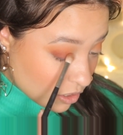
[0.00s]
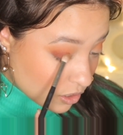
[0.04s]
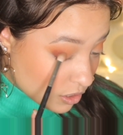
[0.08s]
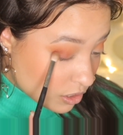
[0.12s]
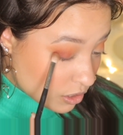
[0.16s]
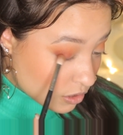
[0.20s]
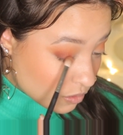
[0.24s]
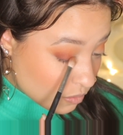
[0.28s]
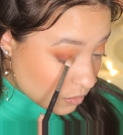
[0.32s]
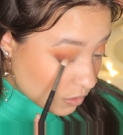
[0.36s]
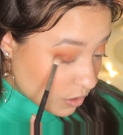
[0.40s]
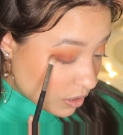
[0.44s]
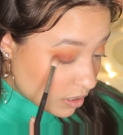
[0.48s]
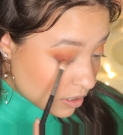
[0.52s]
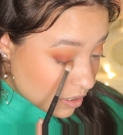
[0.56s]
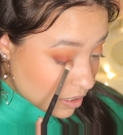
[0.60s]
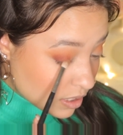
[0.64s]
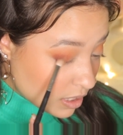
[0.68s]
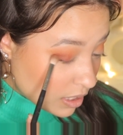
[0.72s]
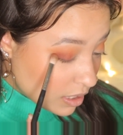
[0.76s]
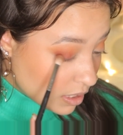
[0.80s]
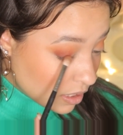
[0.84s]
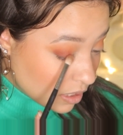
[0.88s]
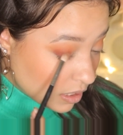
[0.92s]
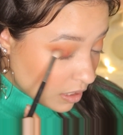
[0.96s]
issue
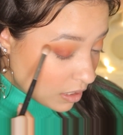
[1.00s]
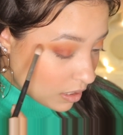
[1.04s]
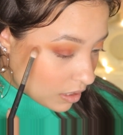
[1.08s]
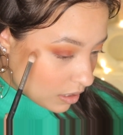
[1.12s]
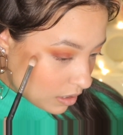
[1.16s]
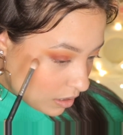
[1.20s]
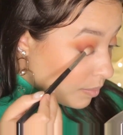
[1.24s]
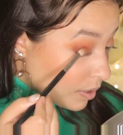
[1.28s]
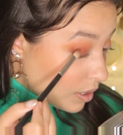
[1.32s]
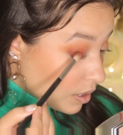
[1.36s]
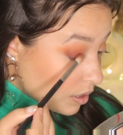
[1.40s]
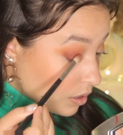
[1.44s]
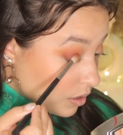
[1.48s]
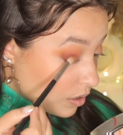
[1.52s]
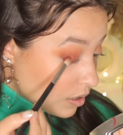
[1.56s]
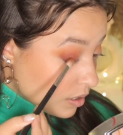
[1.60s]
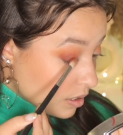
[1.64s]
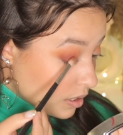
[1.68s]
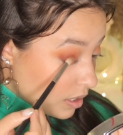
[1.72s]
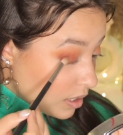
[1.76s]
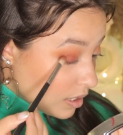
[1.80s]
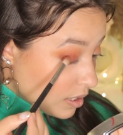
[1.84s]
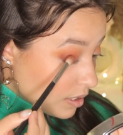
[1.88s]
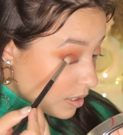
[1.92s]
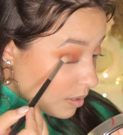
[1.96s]
honestly,
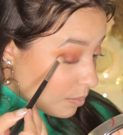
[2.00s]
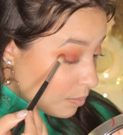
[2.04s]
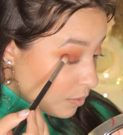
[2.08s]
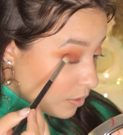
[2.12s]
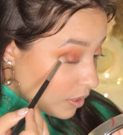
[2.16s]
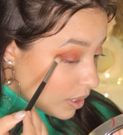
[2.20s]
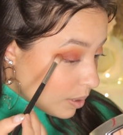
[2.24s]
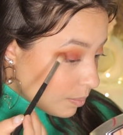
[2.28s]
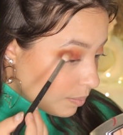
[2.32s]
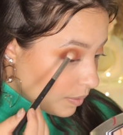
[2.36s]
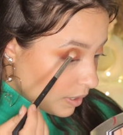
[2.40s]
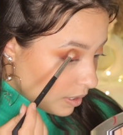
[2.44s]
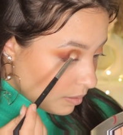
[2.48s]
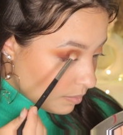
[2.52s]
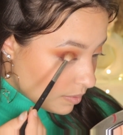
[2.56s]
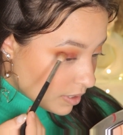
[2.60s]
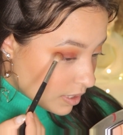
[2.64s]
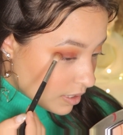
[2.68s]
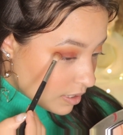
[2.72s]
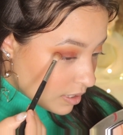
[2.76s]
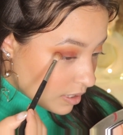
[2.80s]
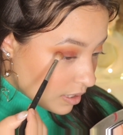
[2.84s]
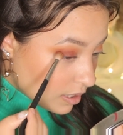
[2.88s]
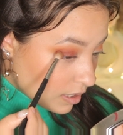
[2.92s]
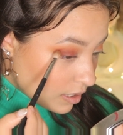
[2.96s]
because these are pretty
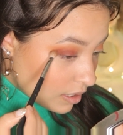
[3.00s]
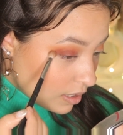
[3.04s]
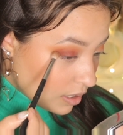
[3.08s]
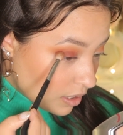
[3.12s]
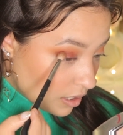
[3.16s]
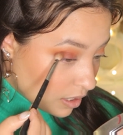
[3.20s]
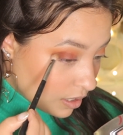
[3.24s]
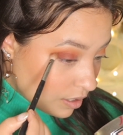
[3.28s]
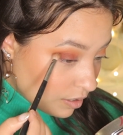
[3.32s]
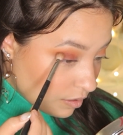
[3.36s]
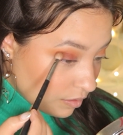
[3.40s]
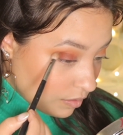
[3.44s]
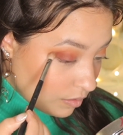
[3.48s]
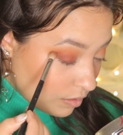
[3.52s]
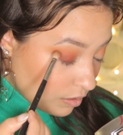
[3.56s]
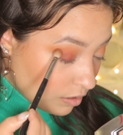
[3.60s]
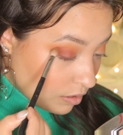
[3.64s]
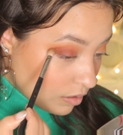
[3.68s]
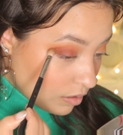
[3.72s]
pigmented, you know?